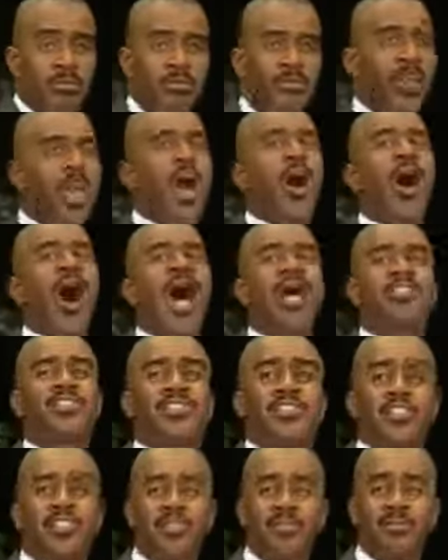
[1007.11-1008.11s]

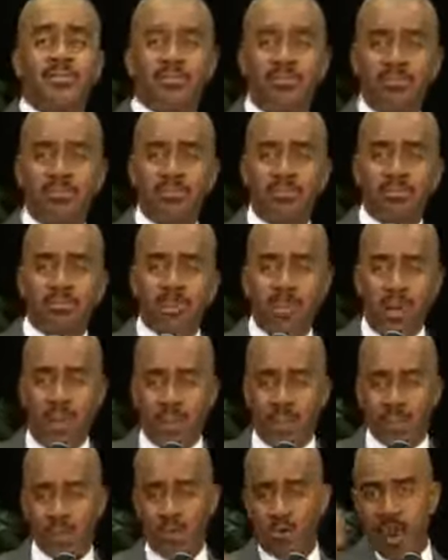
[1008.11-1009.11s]
Viewers! That's right.
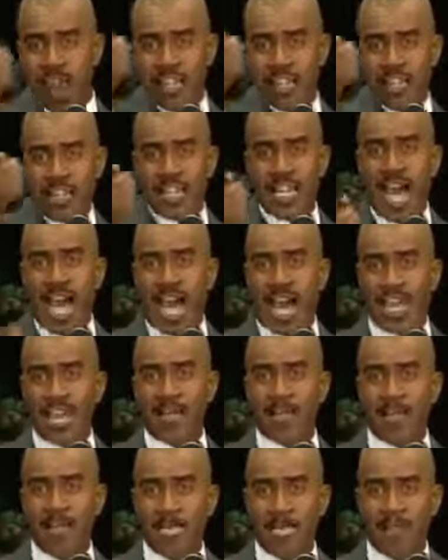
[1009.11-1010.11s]
Are you ready to
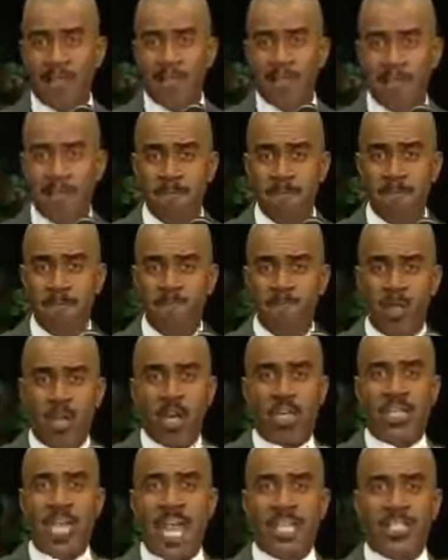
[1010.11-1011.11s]
die? My Lord.
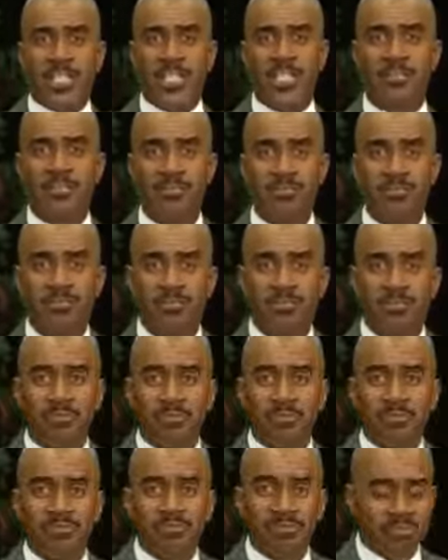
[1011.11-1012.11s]
Look at you.
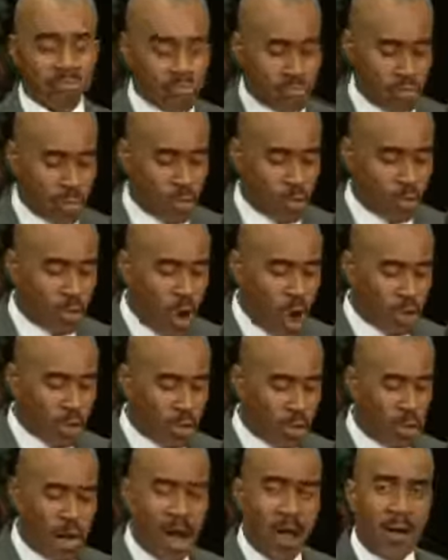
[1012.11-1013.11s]
You
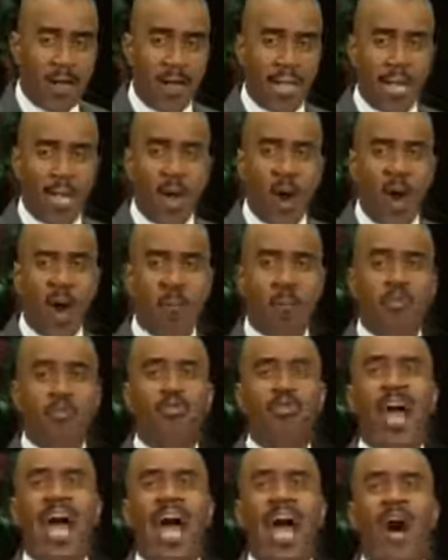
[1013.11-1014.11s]
walking around here all
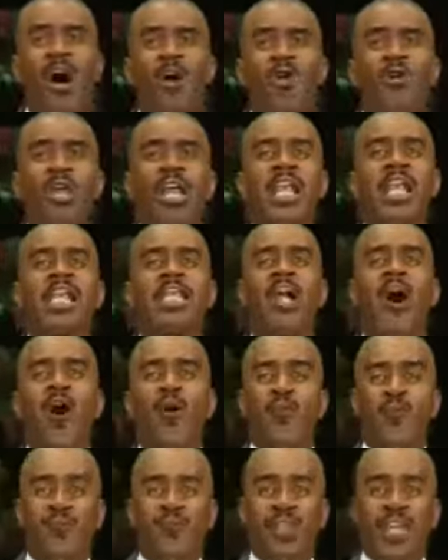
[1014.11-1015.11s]
proud and
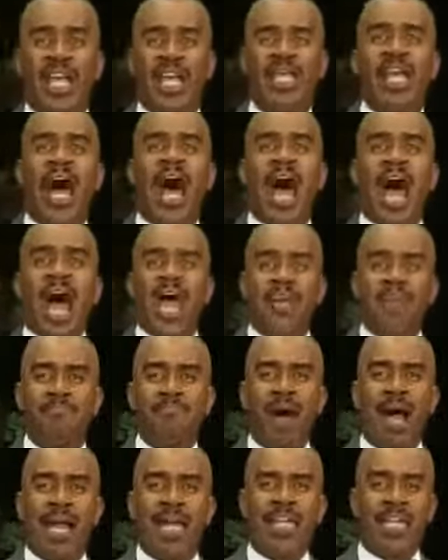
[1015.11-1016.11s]
lofty and
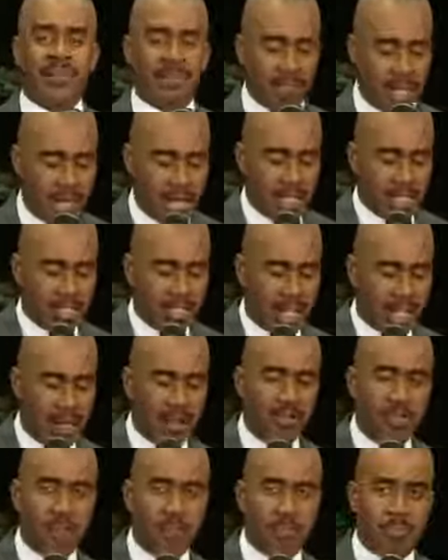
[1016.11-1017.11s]
high-minded,
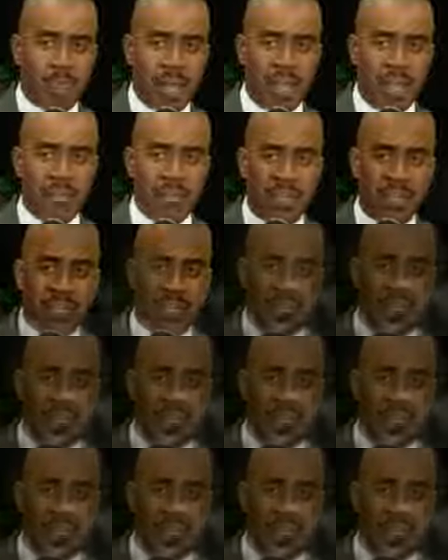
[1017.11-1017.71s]
didn't repent of your